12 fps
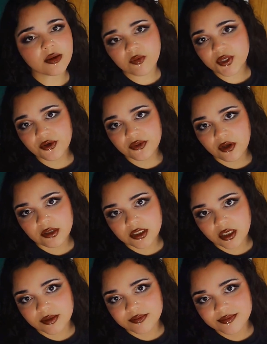Tell me what your
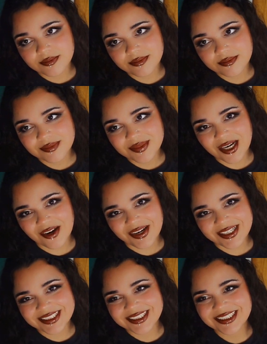thoughts are. All
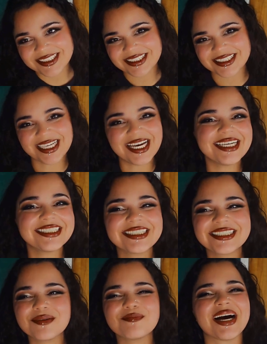right. See ya.
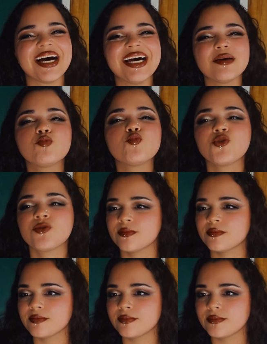Bye.